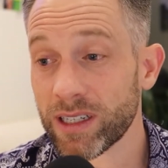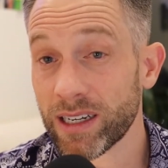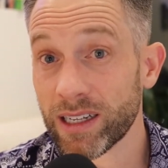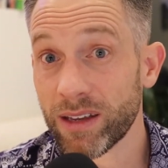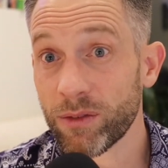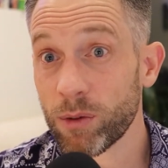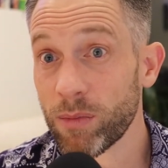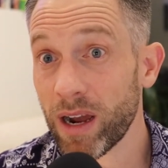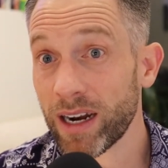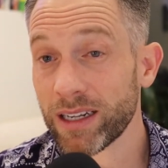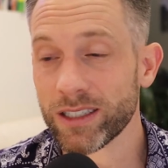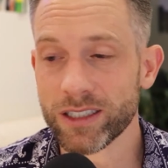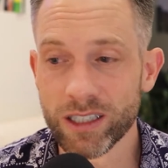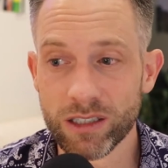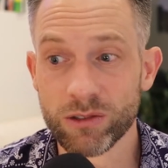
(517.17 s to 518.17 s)
I'm going to give you mine
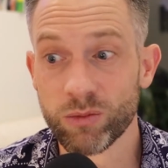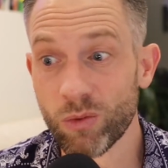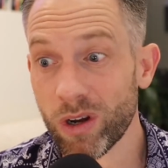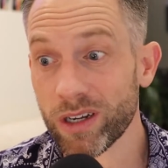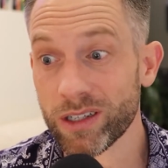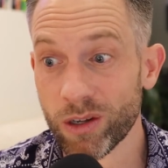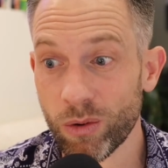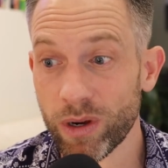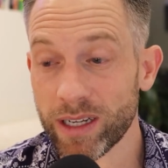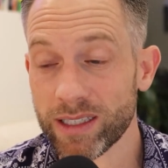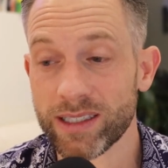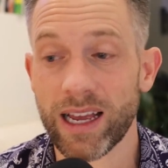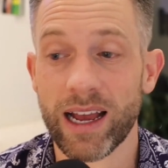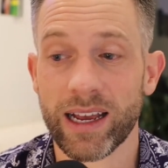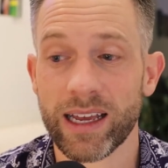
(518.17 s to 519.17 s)
in just one quick
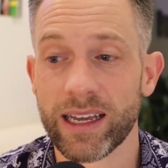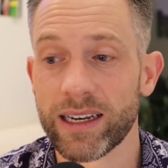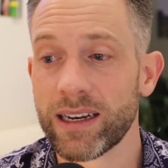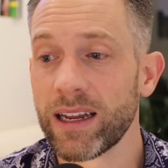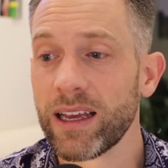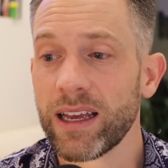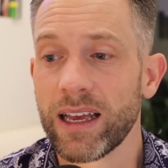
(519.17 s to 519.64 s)
second.